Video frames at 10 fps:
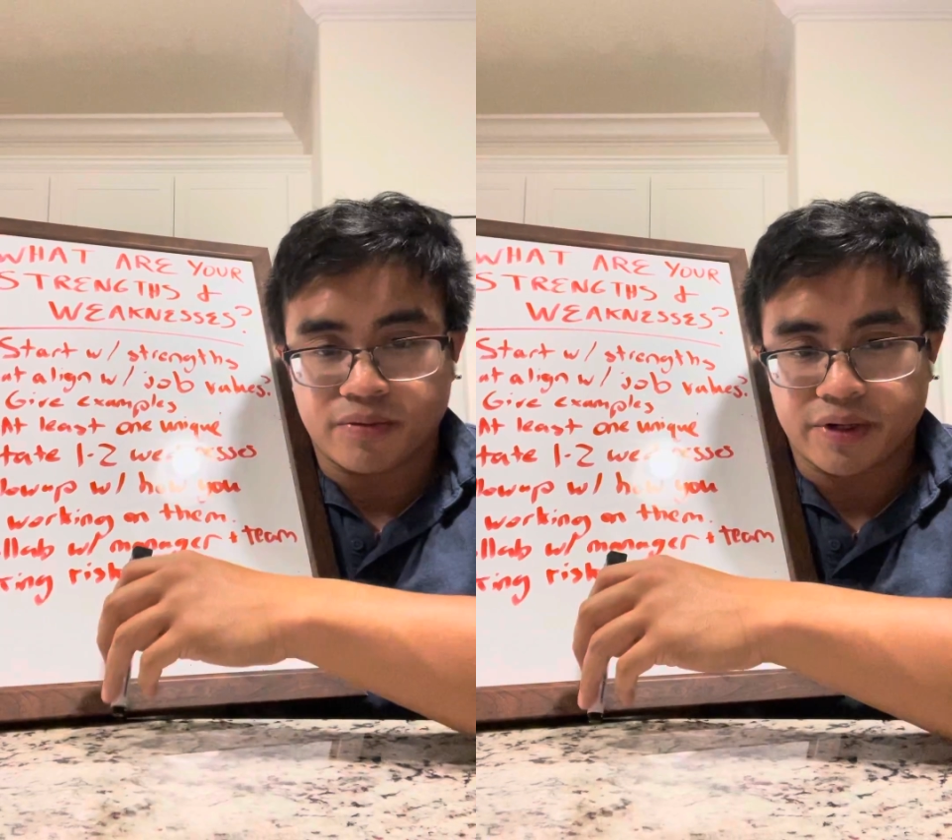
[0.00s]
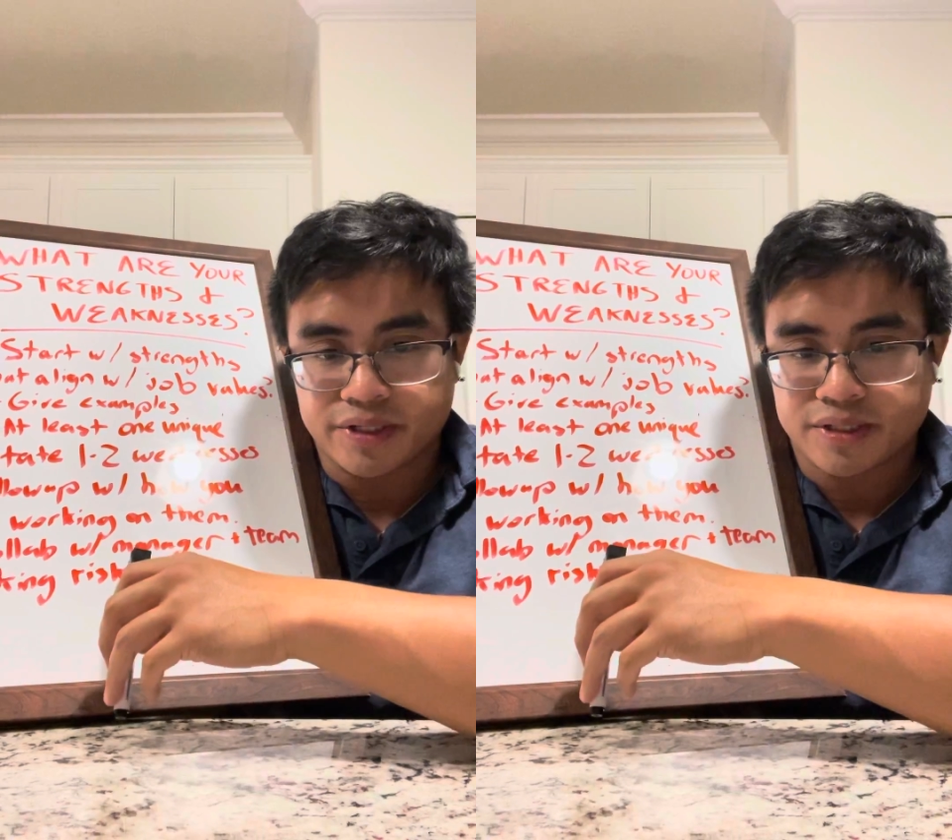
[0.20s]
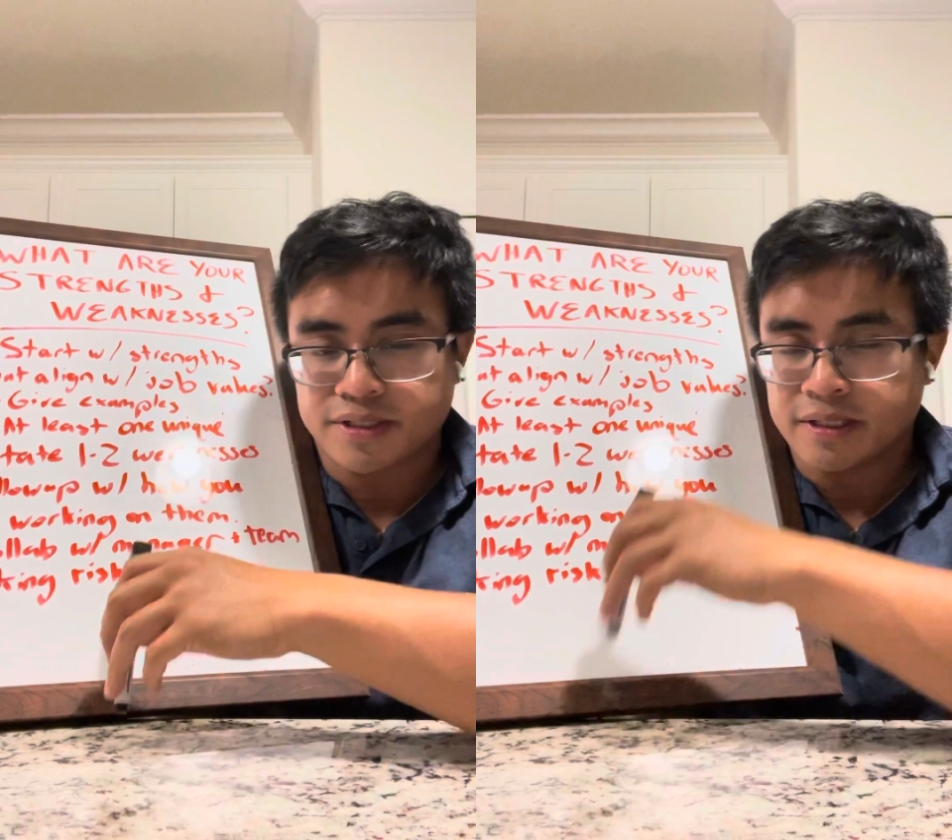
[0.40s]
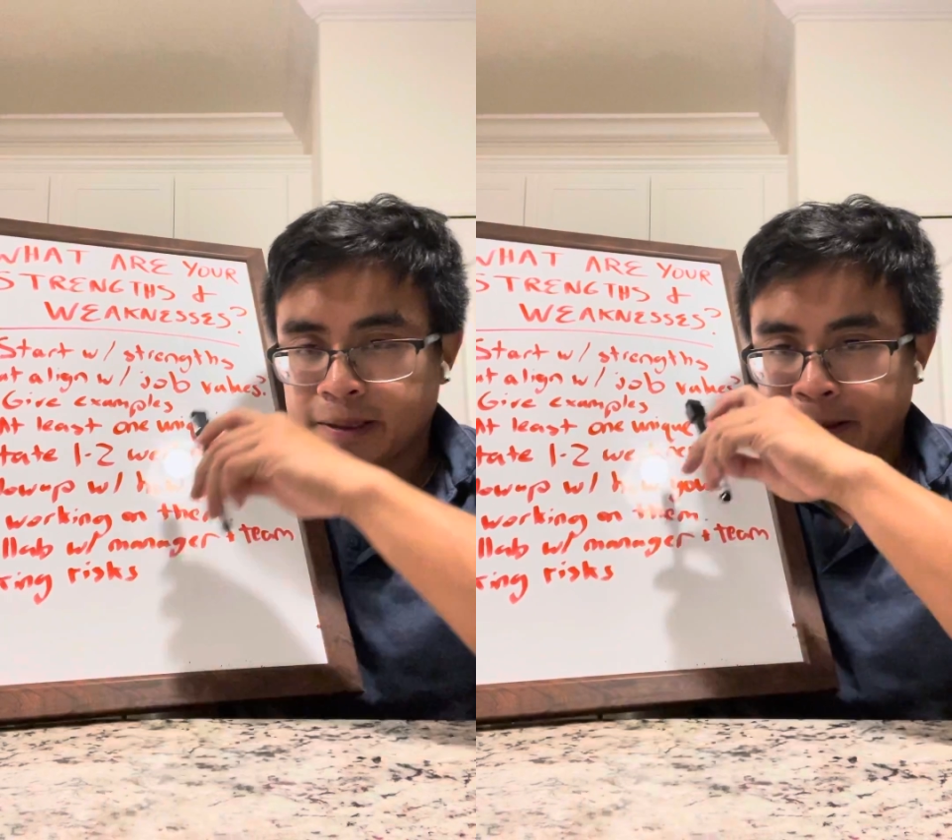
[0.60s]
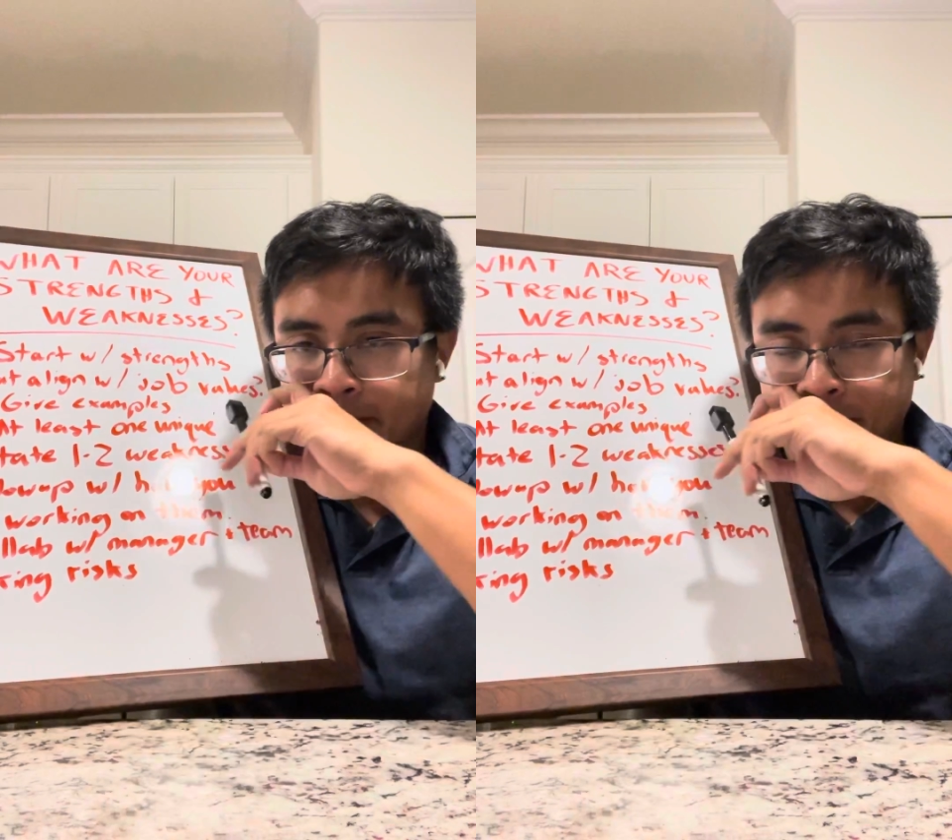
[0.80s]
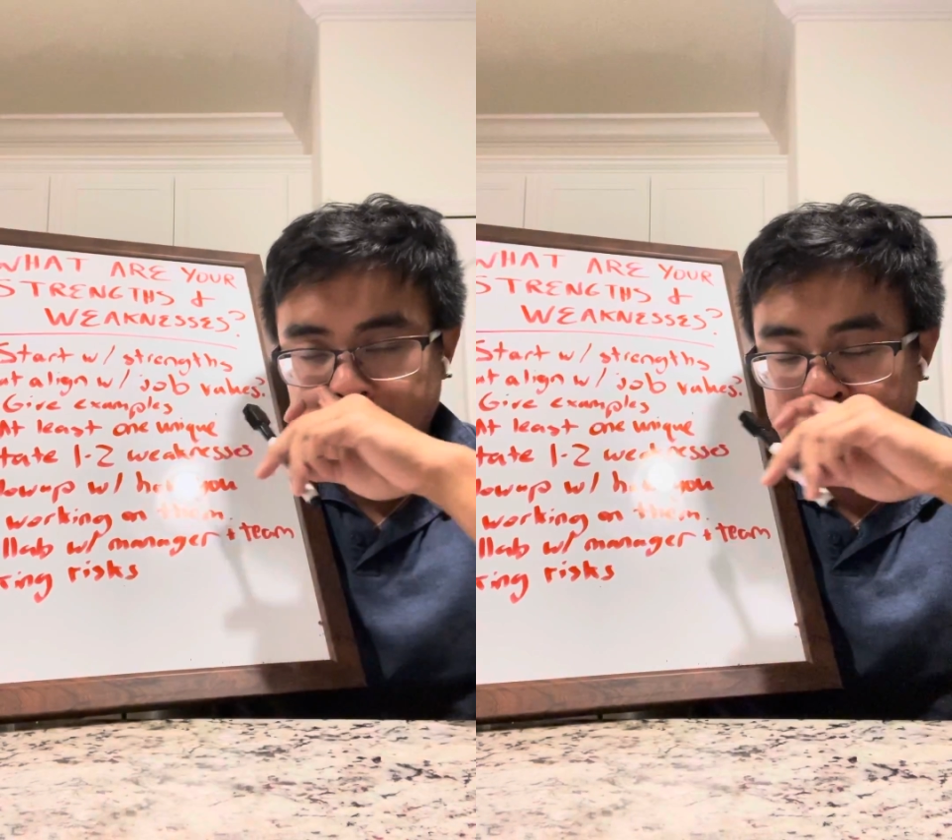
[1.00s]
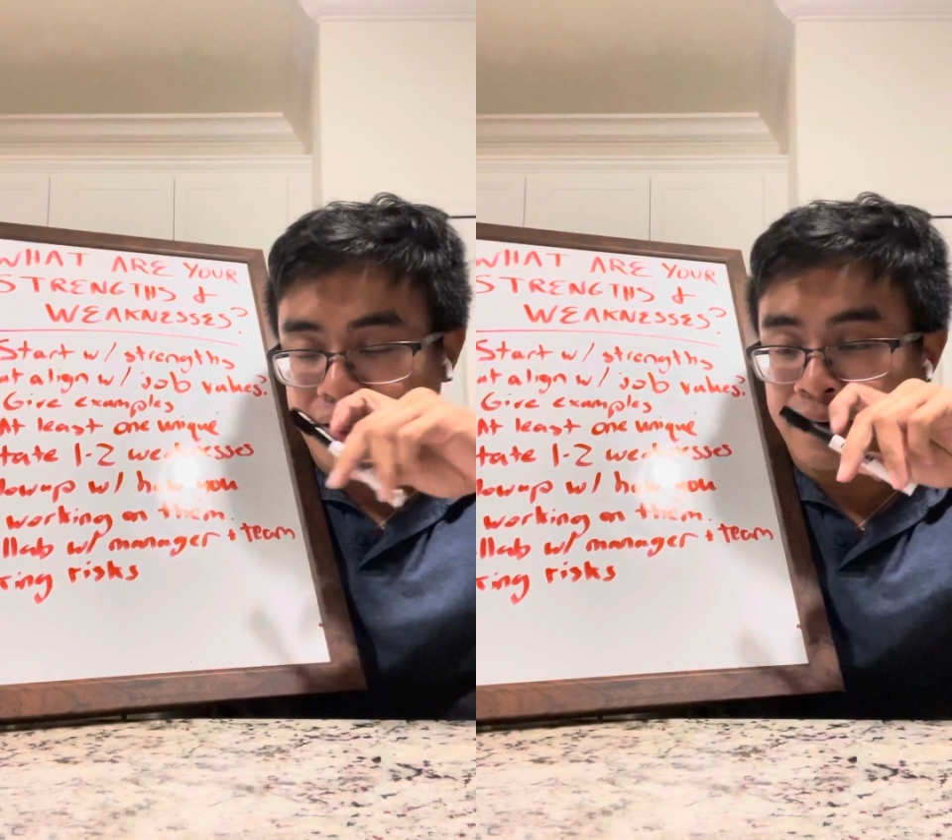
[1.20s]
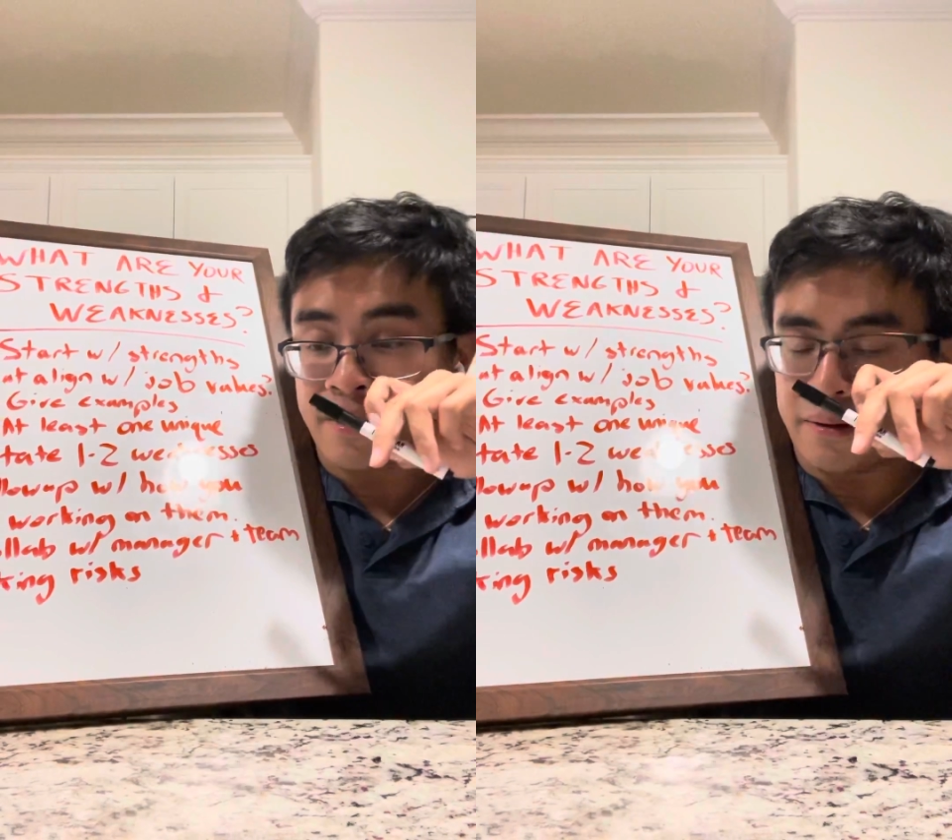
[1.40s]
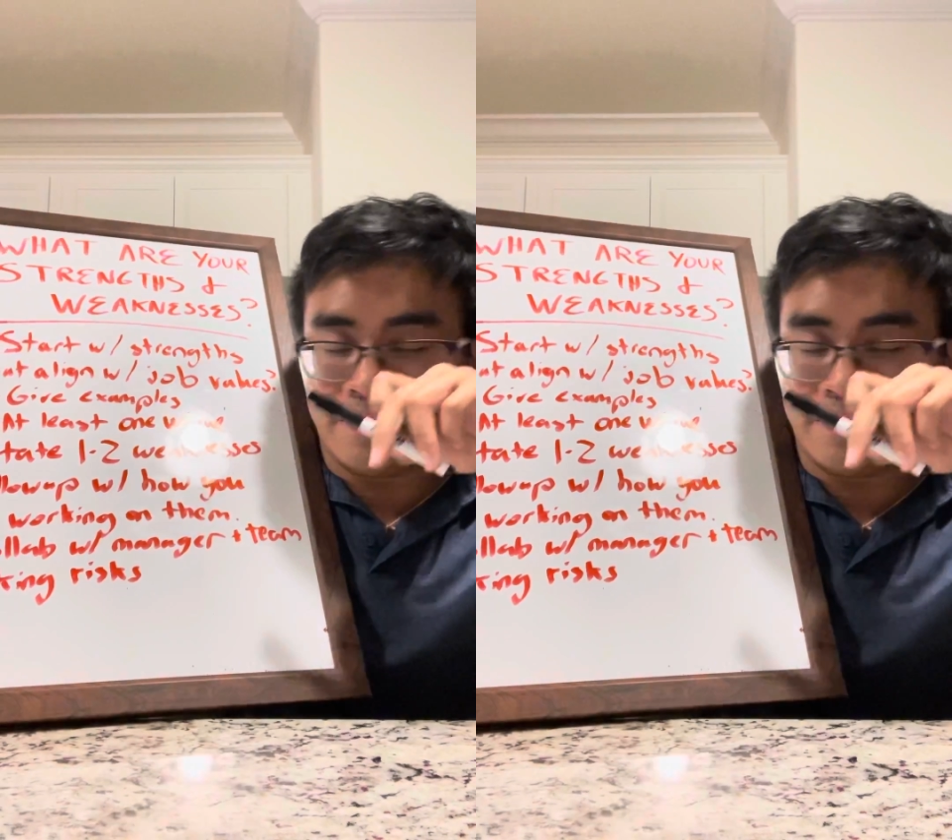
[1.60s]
risks that are